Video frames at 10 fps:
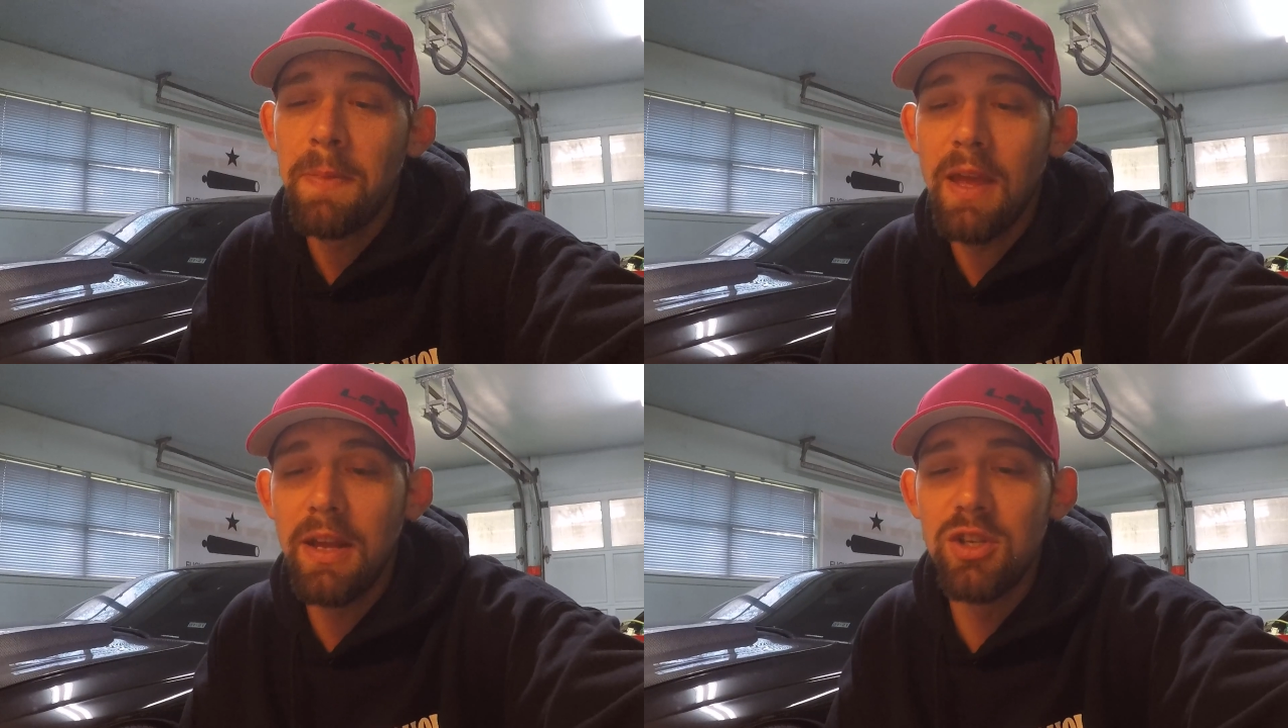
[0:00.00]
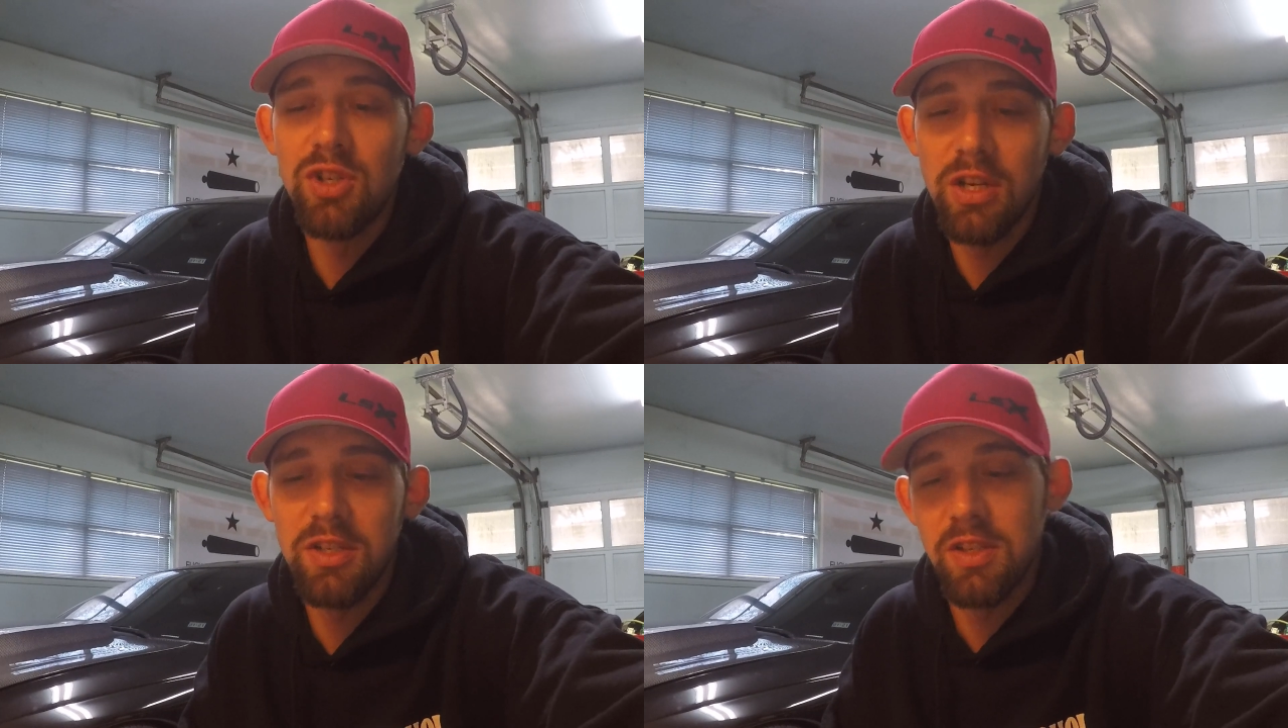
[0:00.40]
and
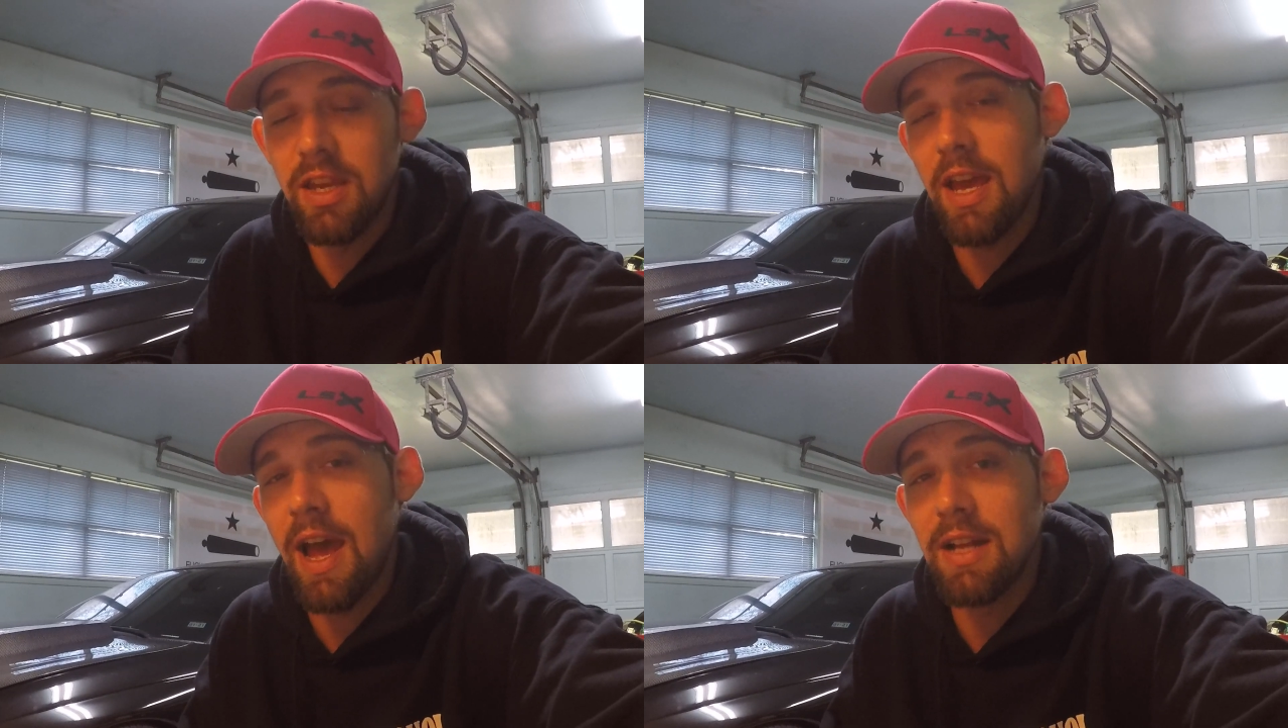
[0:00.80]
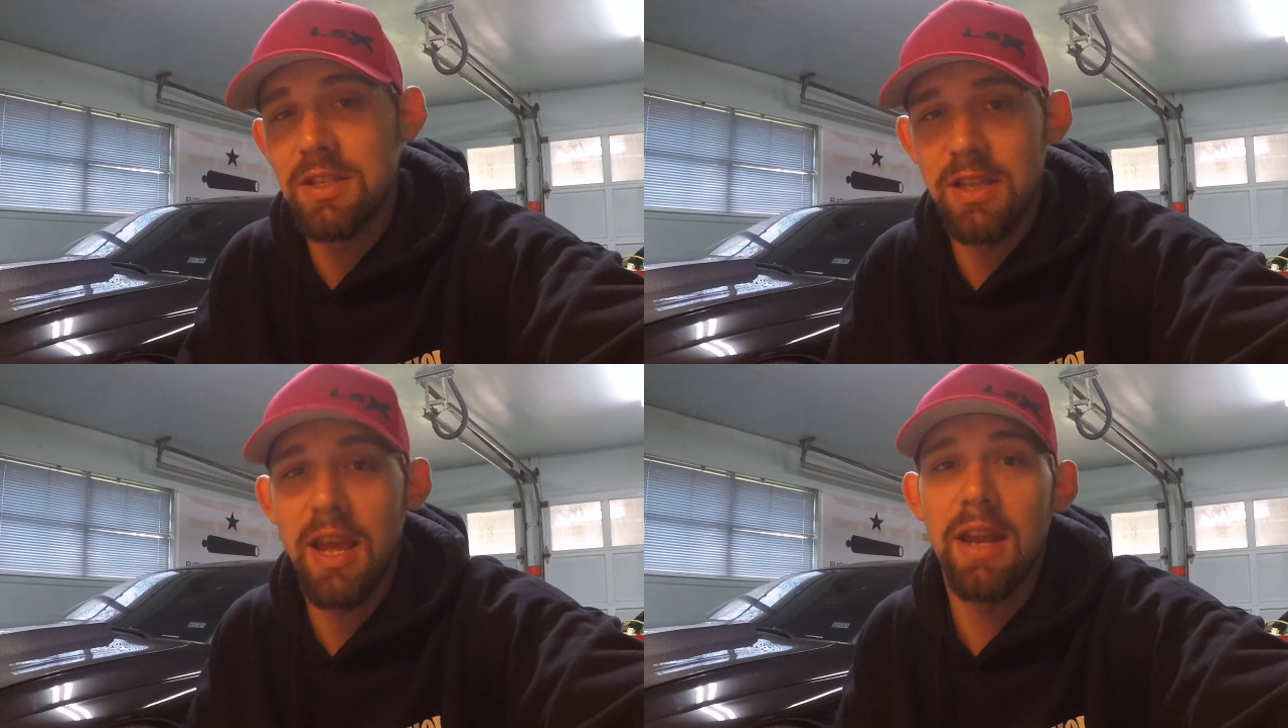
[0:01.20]
just the
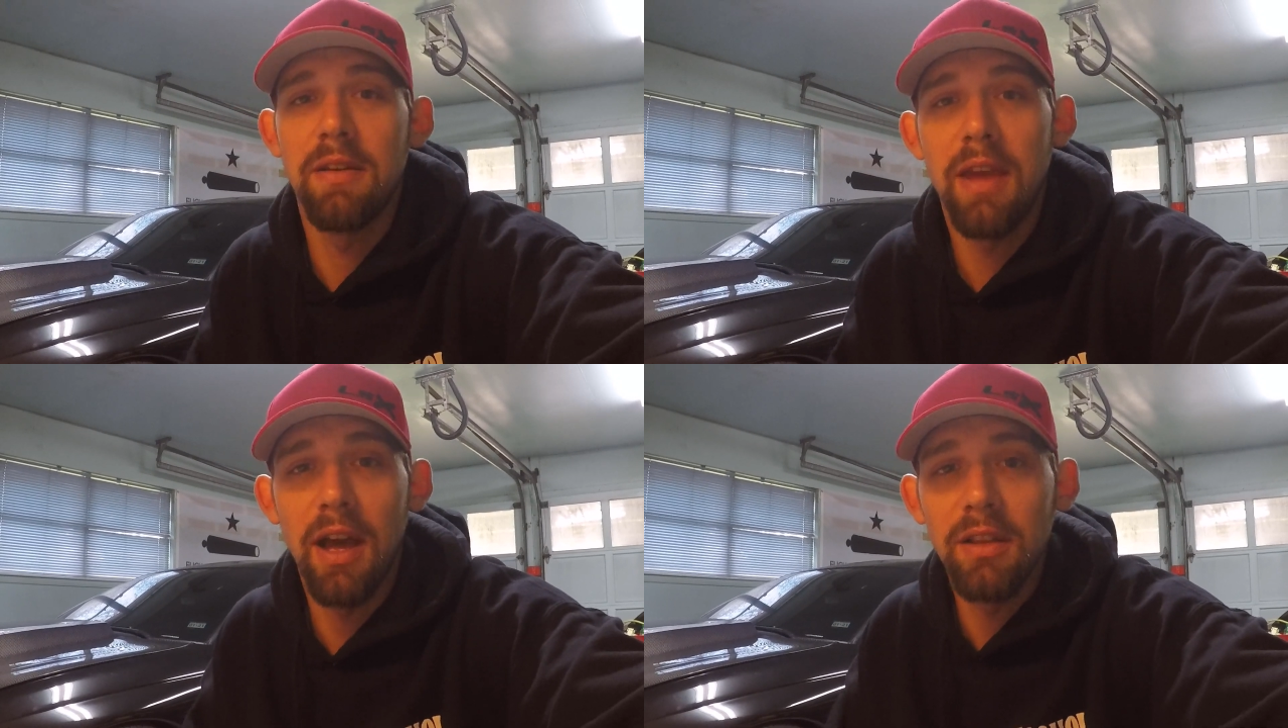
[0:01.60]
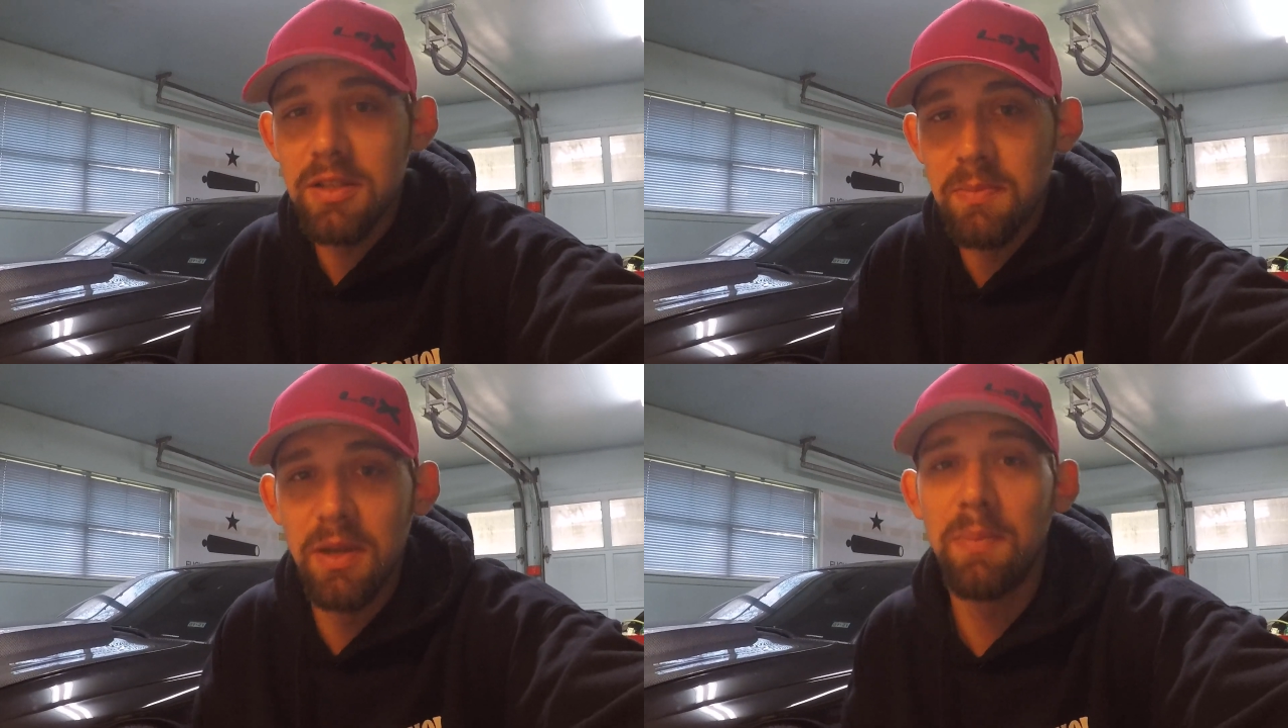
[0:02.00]
cats and
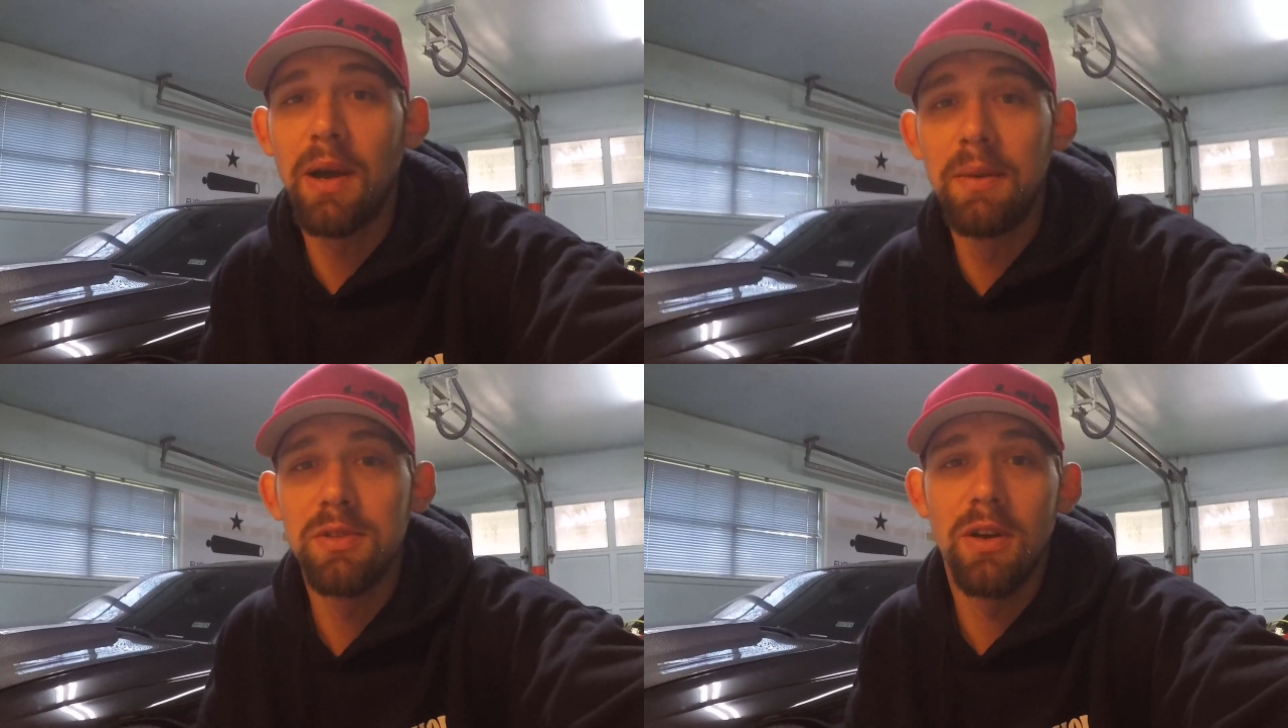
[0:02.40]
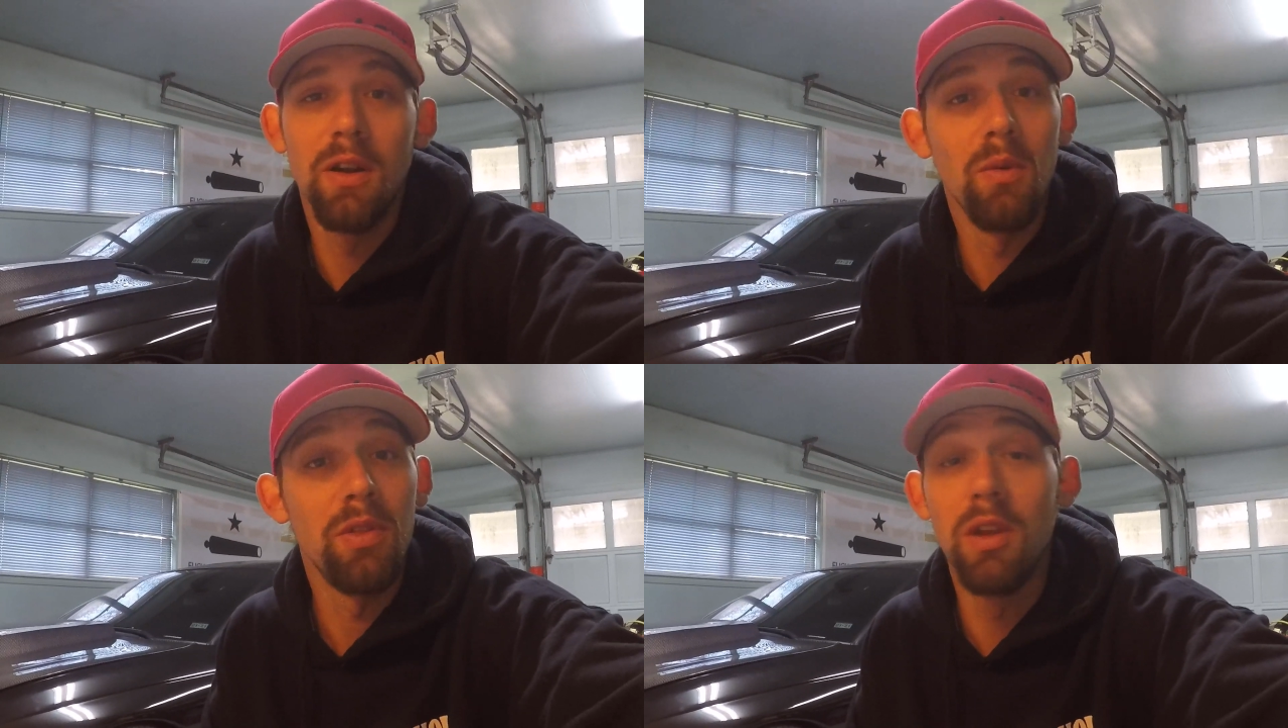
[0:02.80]
catless mid pipes on
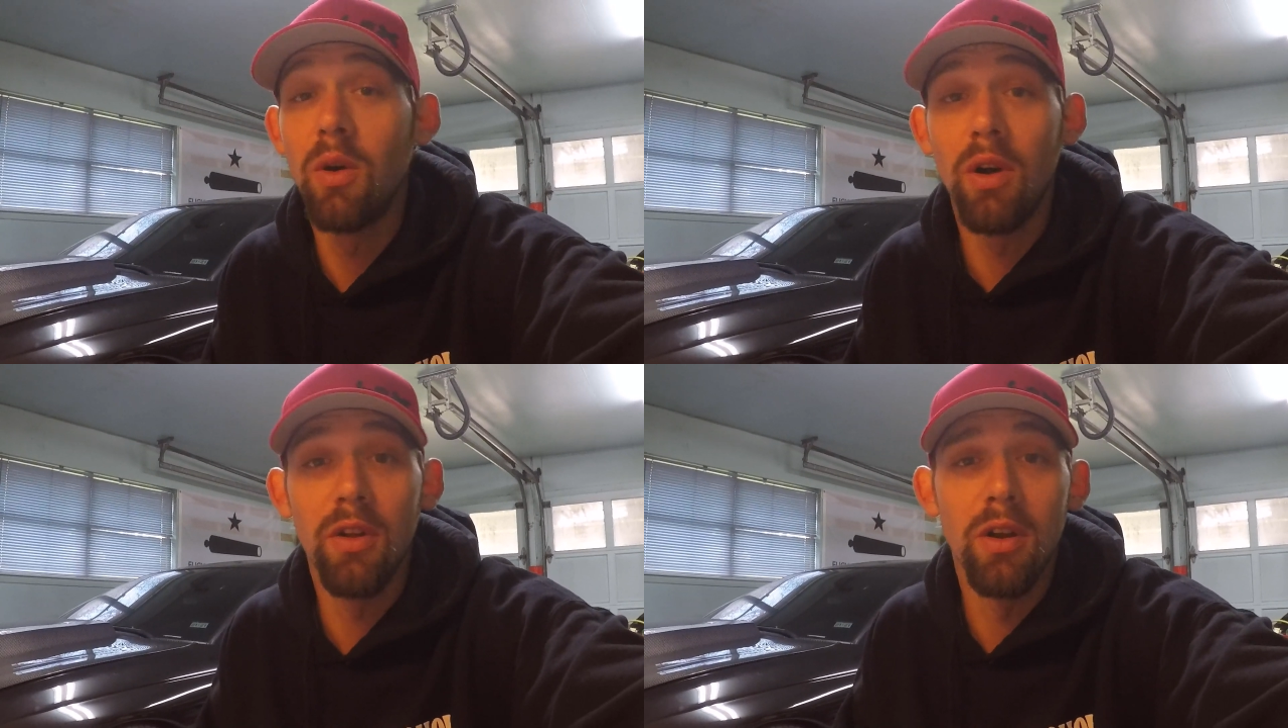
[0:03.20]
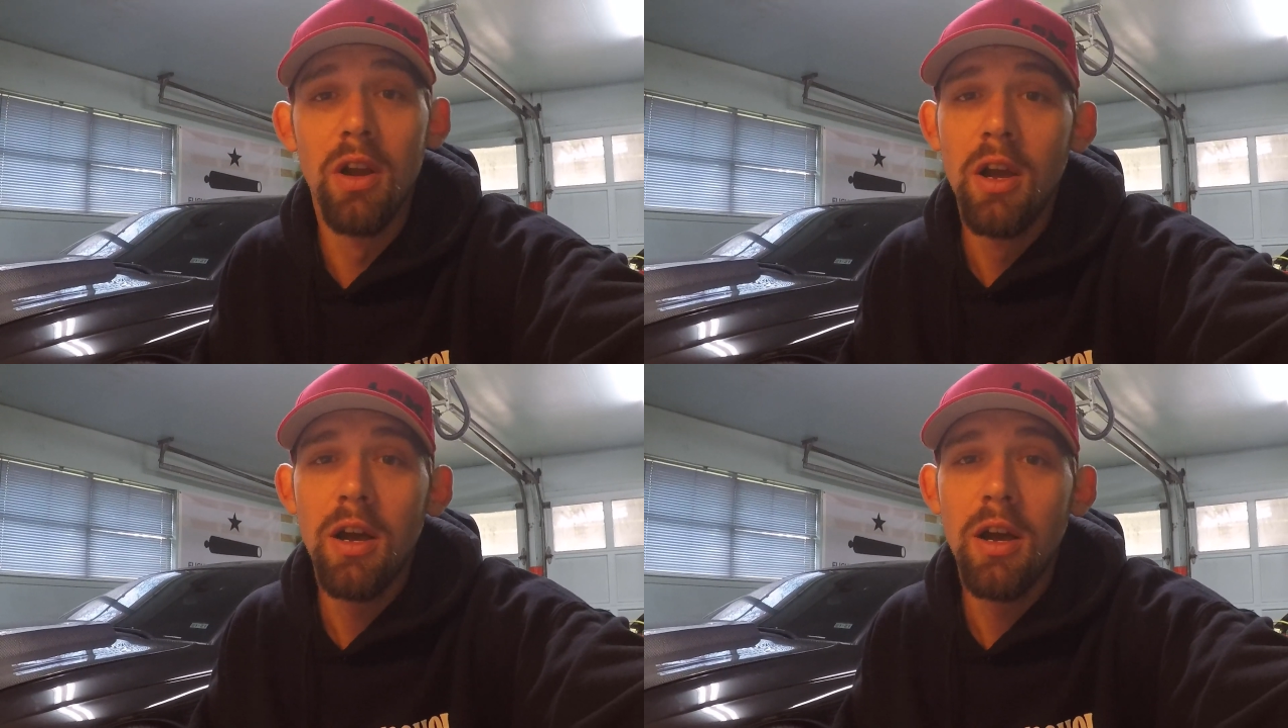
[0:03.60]
it with no other